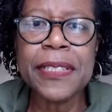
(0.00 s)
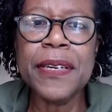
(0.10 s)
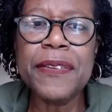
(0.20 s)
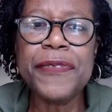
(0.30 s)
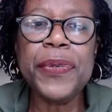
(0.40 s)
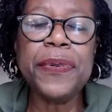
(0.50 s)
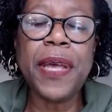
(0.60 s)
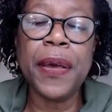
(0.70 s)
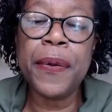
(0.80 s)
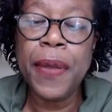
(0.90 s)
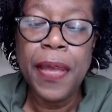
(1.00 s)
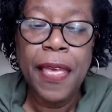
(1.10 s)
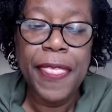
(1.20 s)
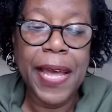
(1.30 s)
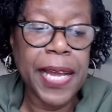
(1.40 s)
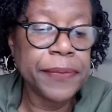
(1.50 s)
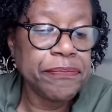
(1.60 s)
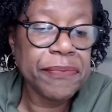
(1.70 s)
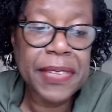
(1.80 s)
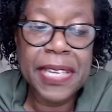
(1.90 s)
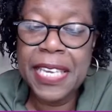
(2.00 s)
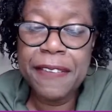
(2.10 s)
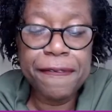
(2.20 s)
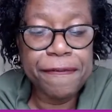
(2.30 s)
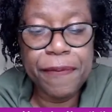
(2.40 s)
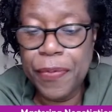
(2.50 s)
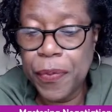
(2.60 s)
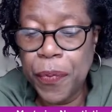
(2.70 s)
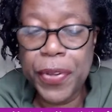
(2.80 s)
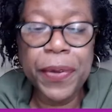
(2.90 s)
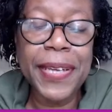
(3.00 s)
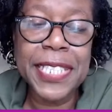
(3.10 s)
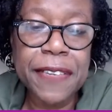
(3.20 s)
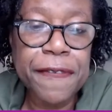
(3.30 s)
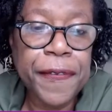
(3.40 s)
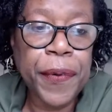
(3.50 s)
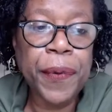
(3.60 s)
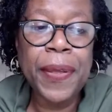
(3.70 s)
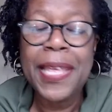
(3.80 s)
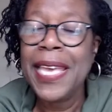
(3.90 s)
Now, if you know that if what you're asking for